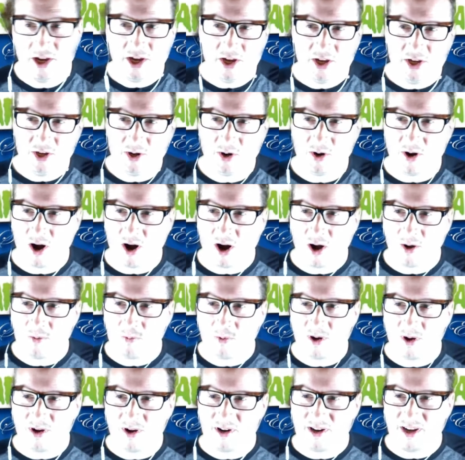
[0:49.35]
your
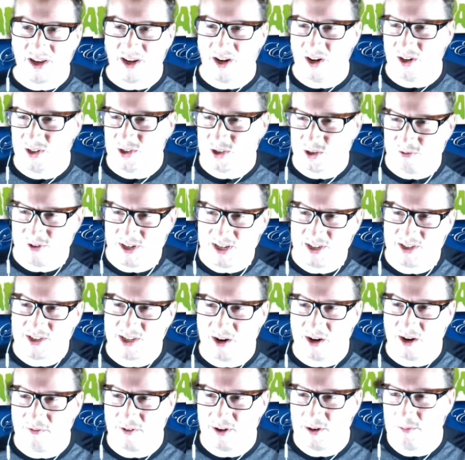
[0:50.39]
artwork and also
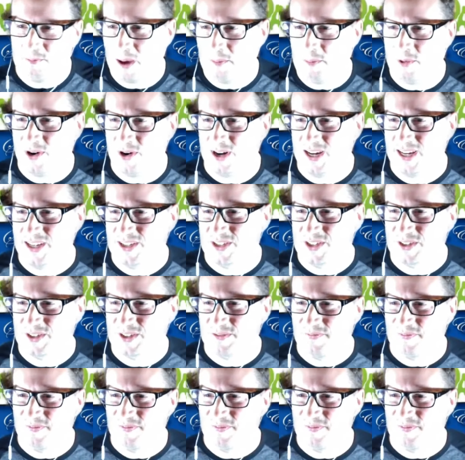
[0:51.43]
rediscovering memories,